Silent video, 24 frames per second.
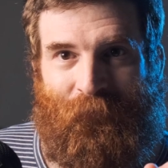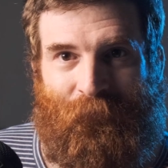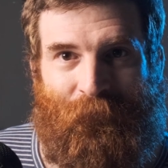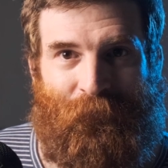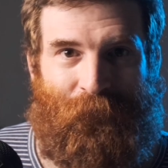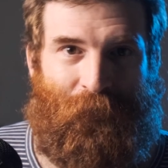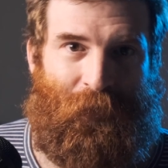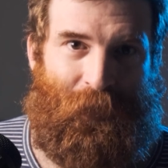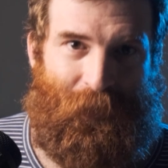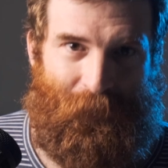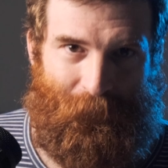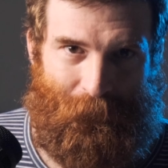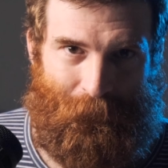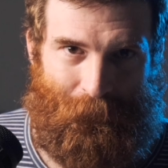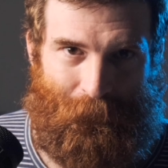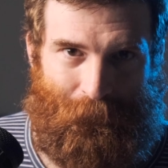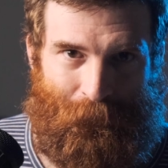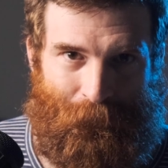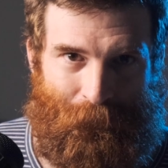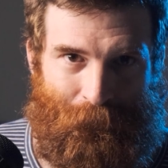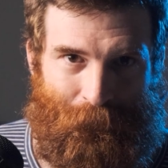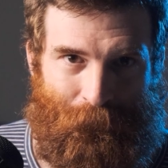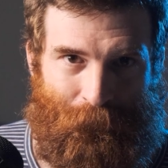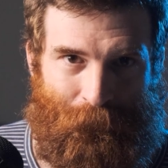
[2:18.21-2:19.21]
the frame.
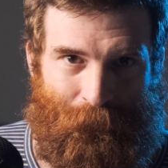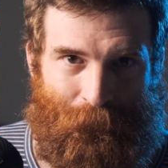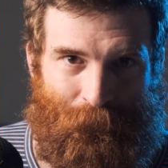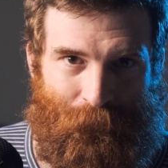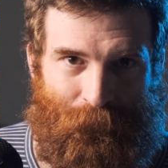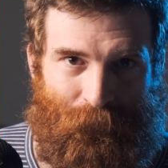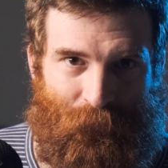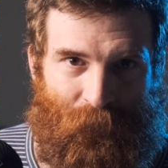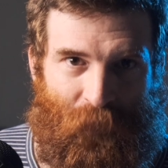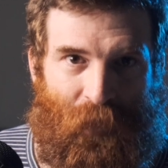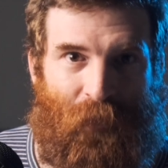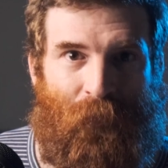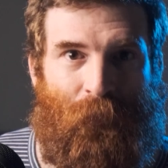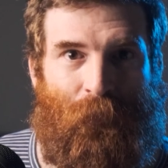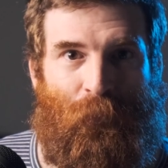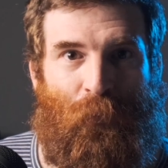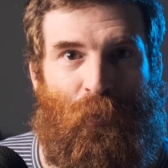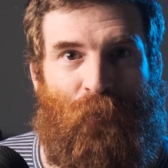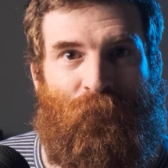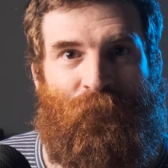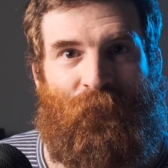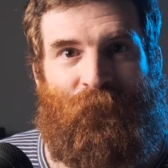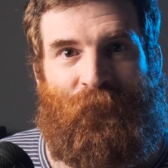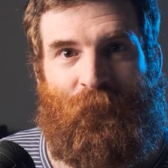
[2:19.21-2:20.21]

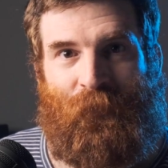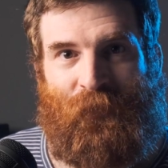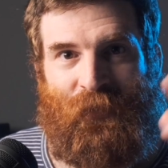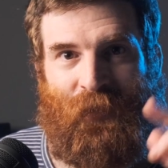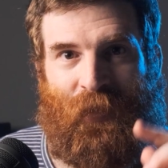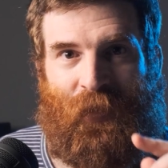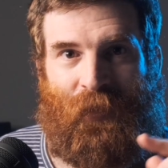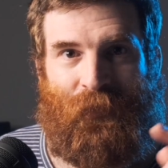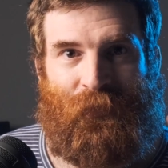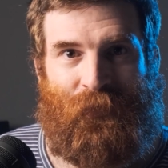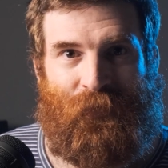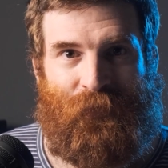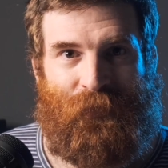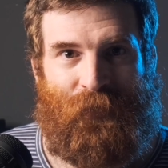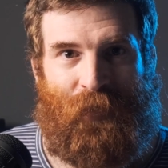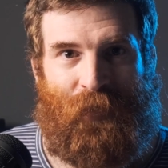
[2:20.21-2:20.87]
Move it from side to